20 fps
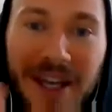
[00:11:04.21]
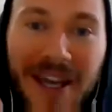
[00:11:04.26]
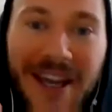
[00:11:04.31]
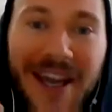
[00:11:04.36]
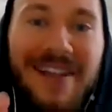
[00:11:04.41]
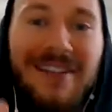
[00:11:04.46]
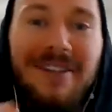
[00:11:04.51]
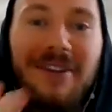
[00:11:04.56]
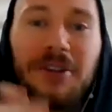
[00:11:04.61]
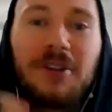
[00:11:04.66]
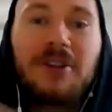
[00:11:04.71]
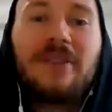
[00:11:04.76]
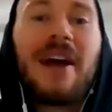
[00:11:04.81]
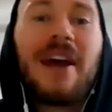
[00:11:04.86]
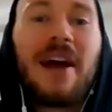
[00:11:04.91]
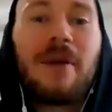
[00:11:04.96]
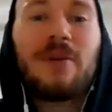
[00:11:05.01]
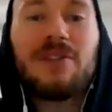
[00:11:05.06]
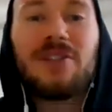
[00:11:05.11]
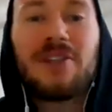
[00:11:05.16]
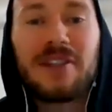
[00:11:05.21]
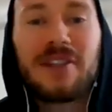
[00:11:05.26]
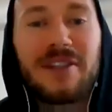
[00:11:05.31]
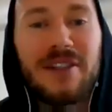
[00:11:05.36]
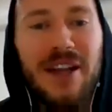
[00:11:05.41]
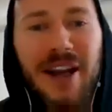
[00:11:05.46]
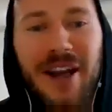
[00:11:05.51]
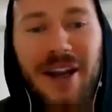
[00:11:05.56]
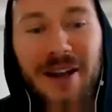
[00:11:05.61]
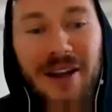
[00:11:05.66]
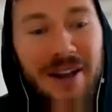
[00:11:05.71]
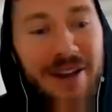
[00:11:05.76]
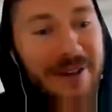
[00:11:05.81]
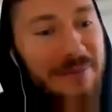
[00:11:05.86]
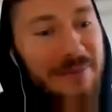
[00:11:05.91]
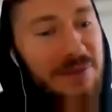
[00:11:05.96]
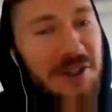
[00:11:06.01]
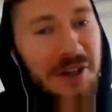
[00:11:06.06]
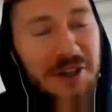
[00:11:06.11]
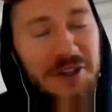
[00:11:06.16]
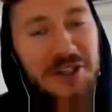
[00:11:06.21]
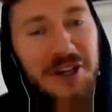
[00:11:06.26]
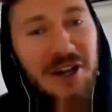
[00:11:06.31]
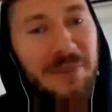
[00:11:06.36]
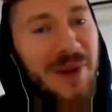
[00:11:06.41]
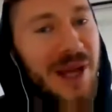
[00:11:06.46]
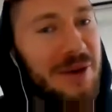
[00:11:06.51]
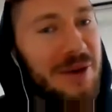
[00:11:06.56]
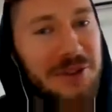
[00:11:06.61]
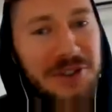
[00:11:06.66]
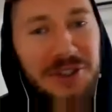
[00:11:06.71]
And literally, I would just sorry, John, but I